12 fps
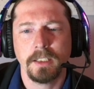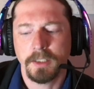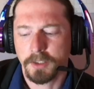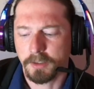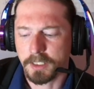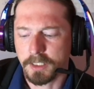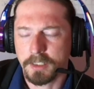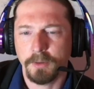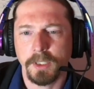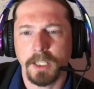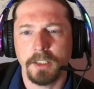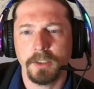So let's see what
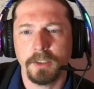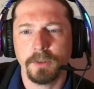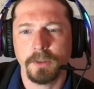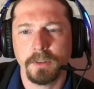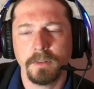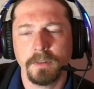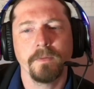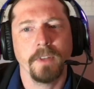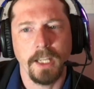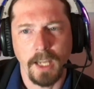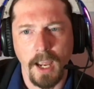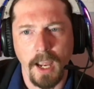they do. They
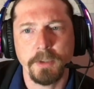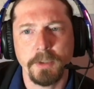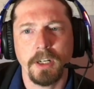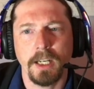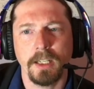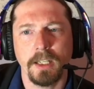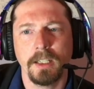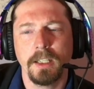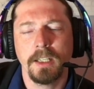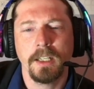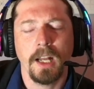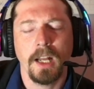capture it.
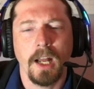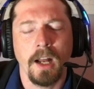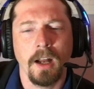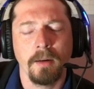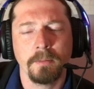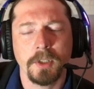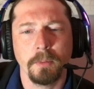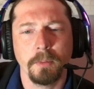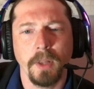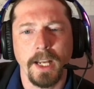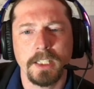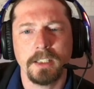So
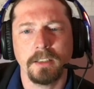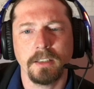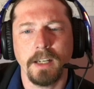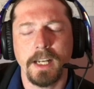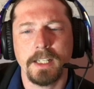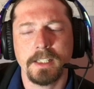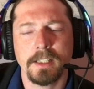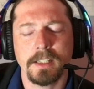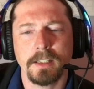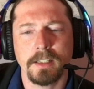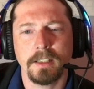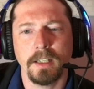black still has
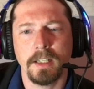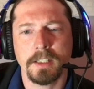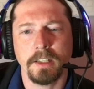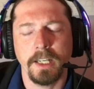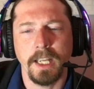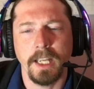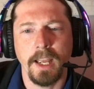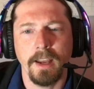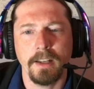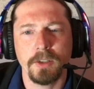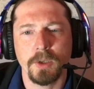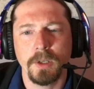a slight
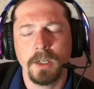edge.